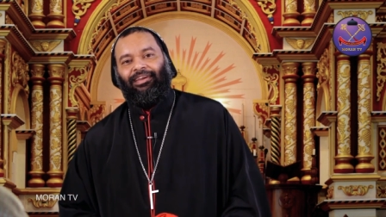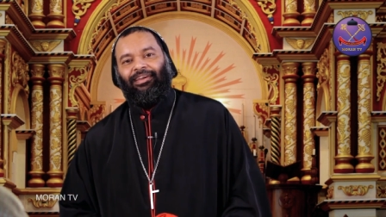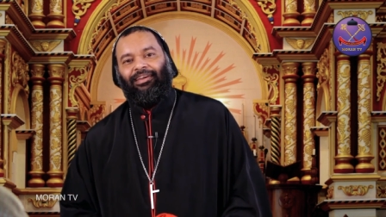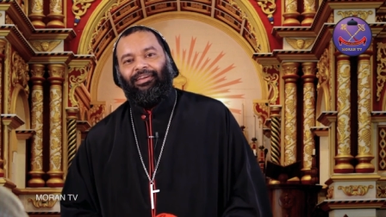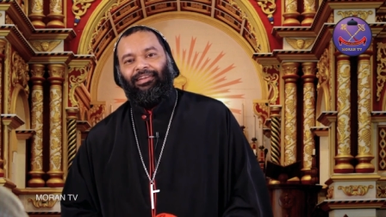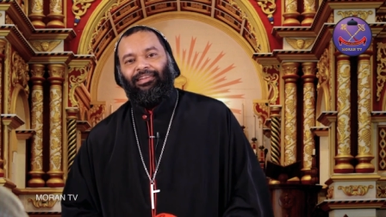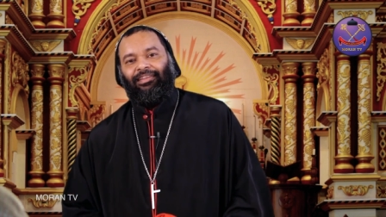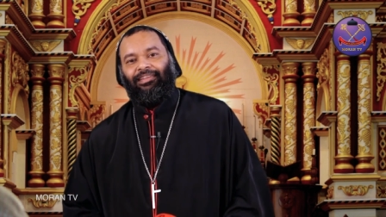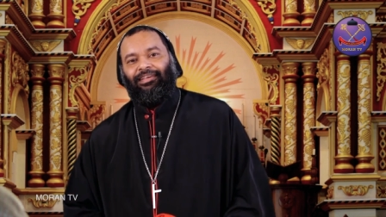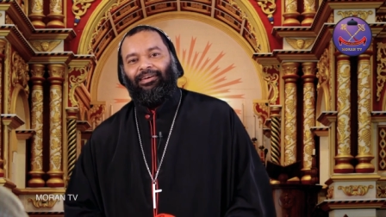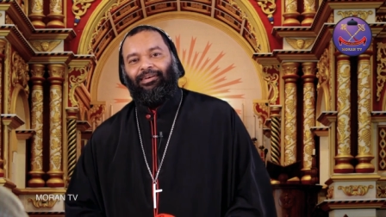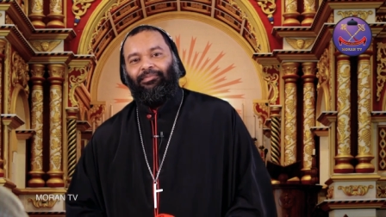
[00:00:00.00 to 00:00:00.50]

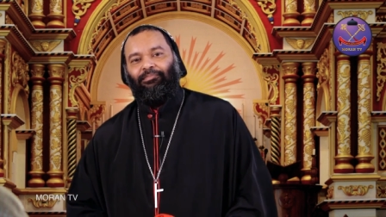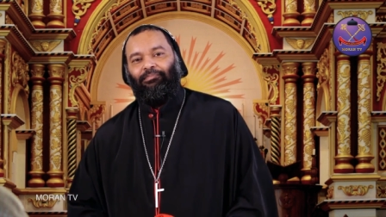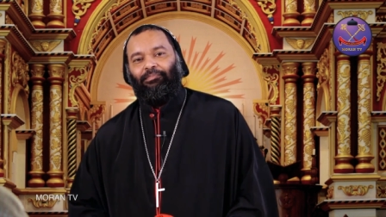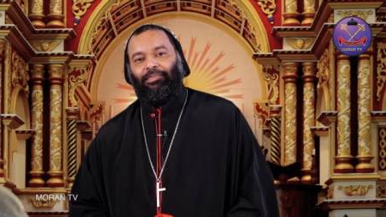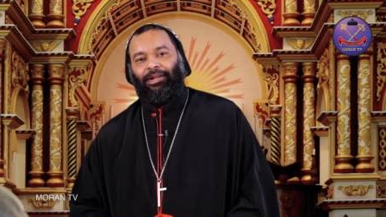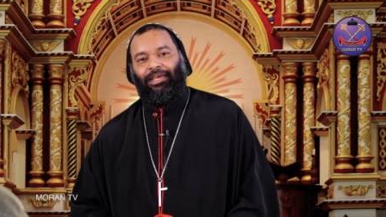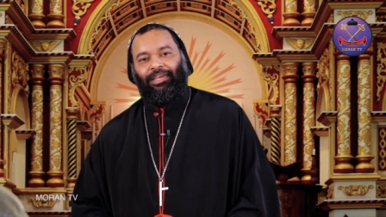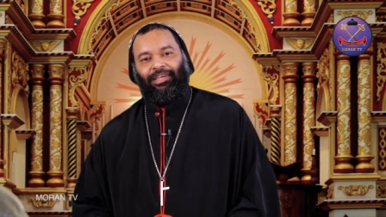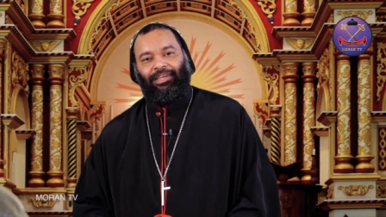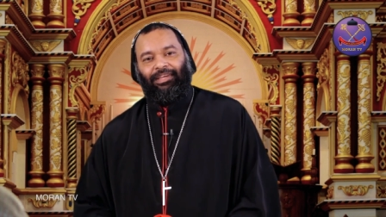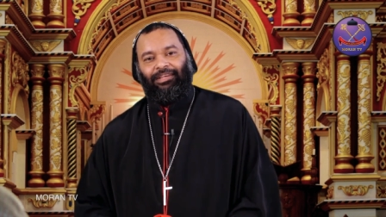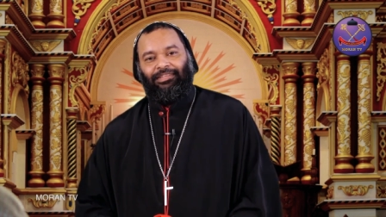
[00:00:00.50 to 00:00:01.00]
In the
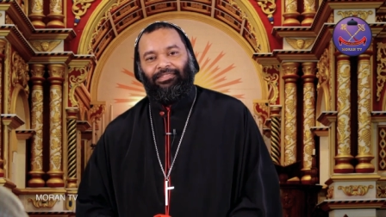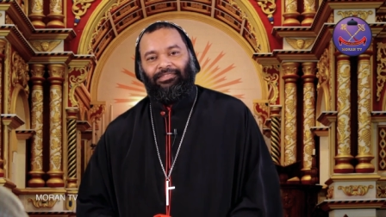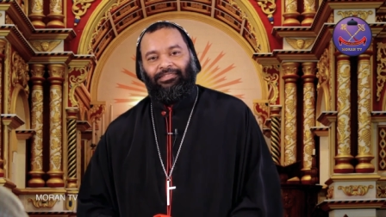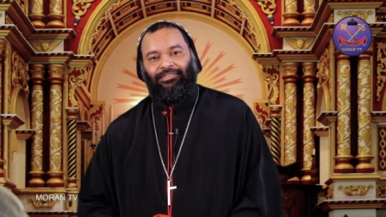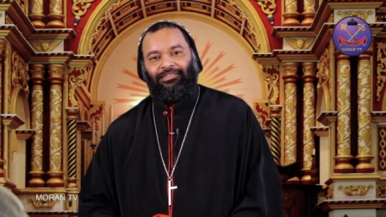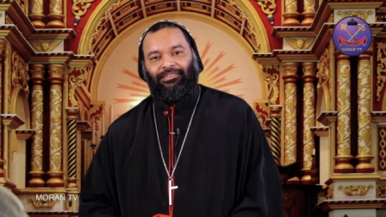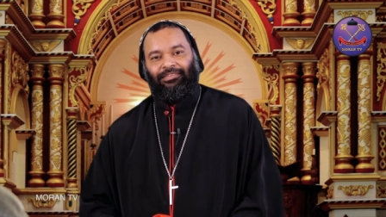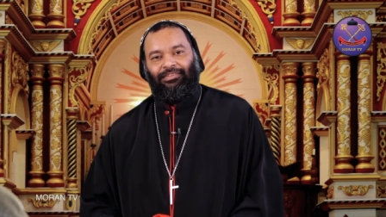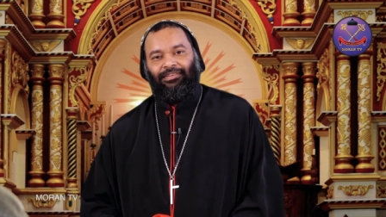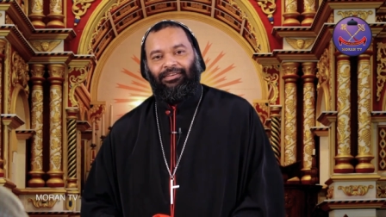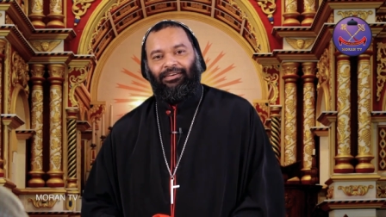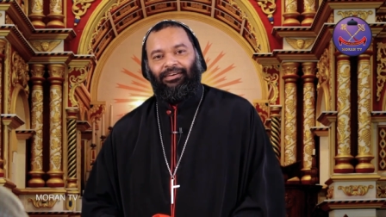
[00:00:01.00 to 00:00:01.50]

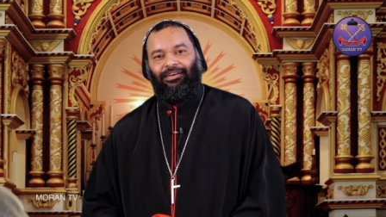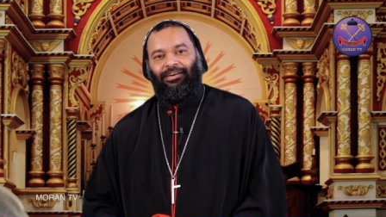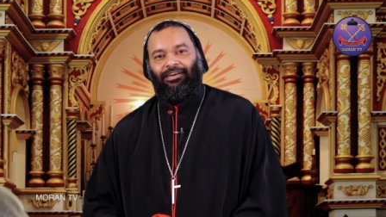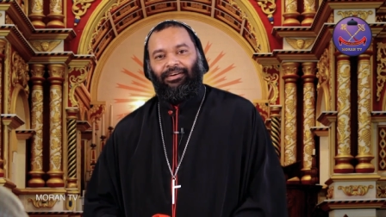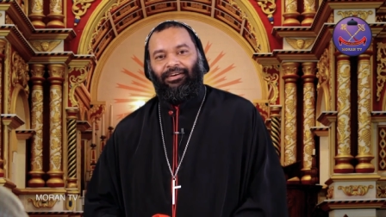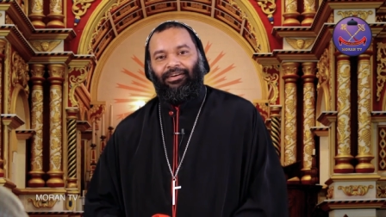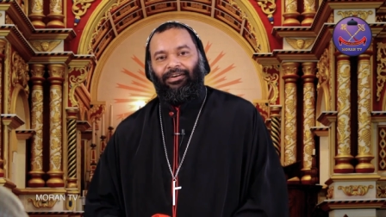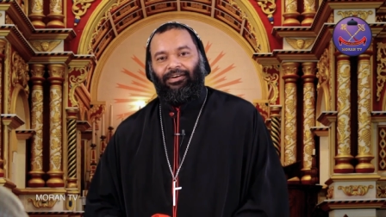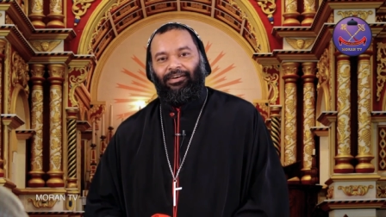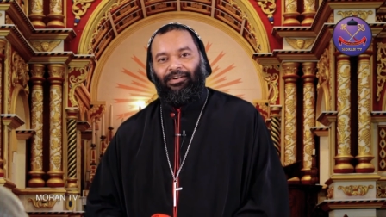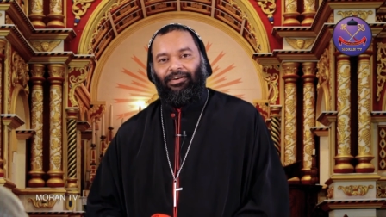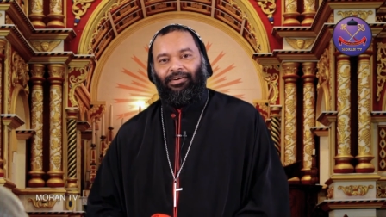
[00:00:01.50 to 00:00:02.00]
prayers
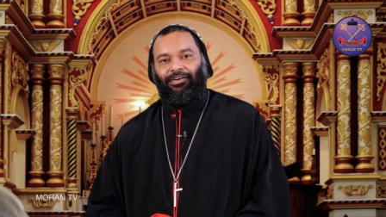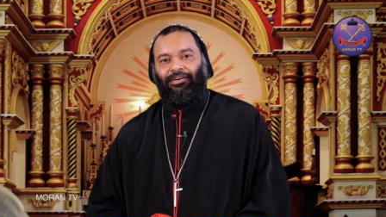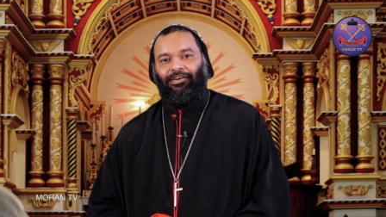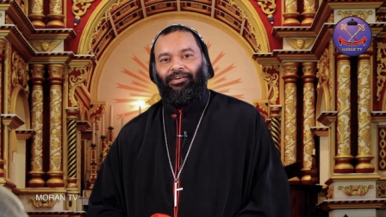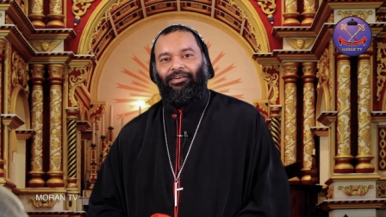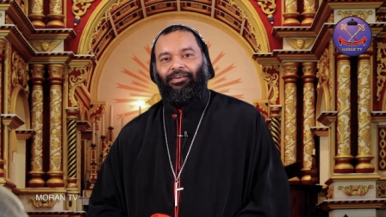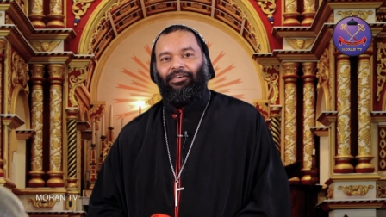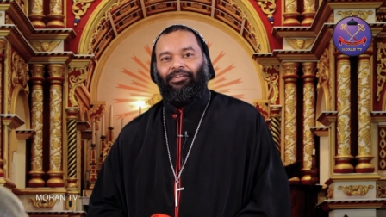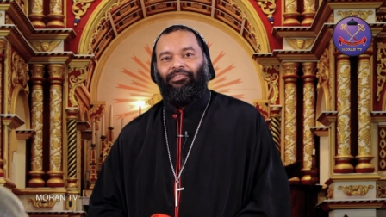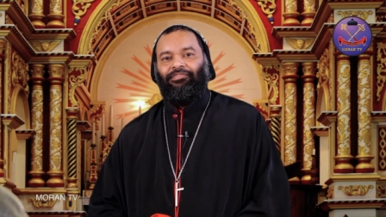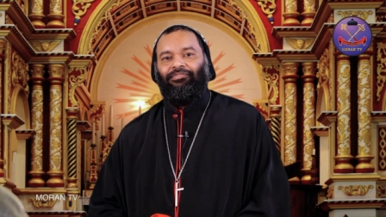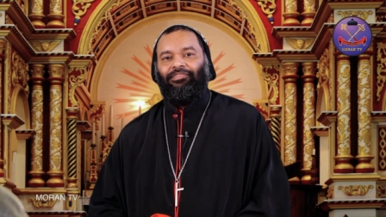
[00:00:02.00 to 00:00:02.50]

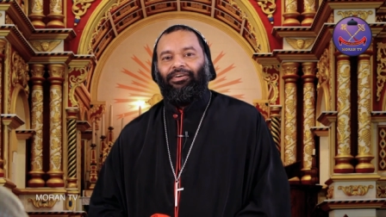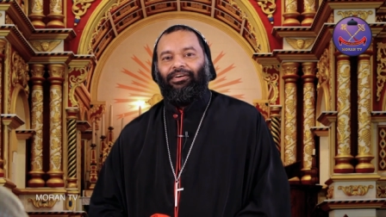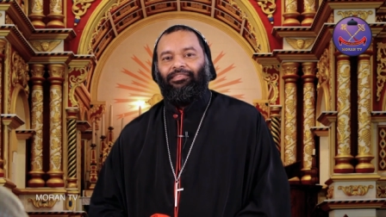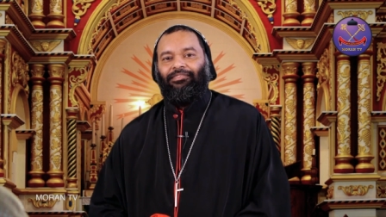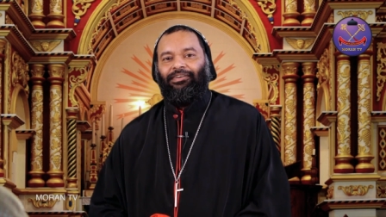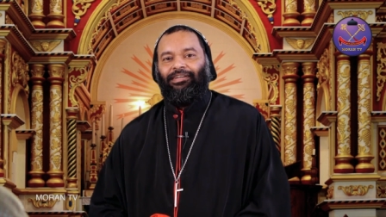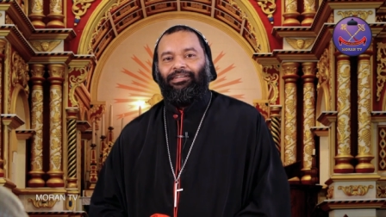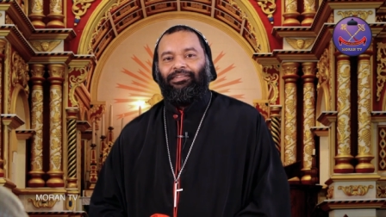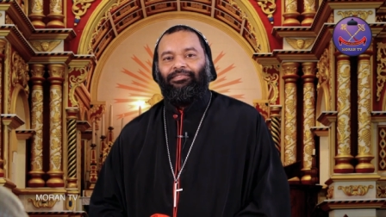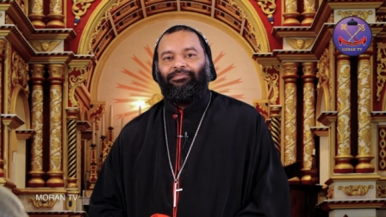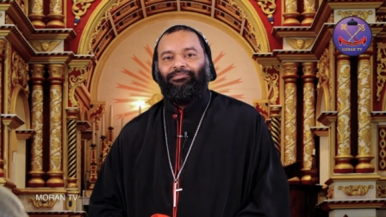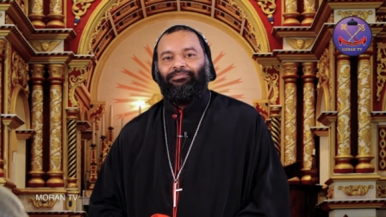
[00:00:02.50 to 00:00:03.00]
of
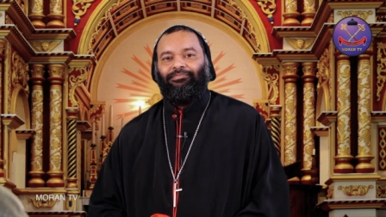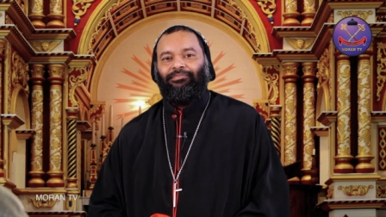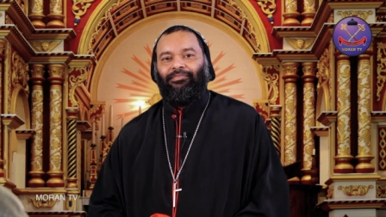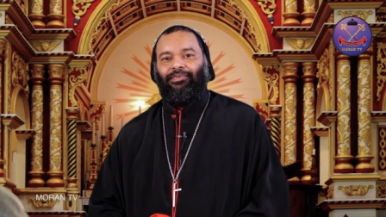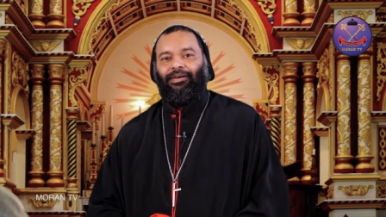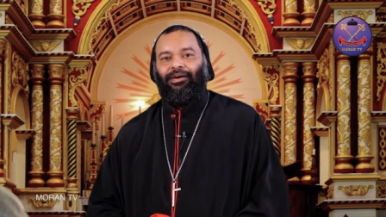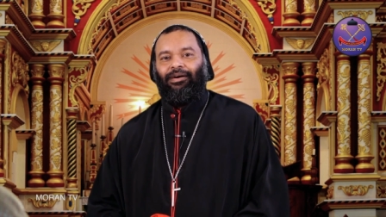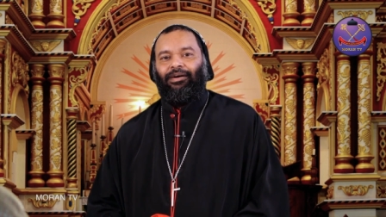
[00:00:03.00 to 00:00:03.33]
our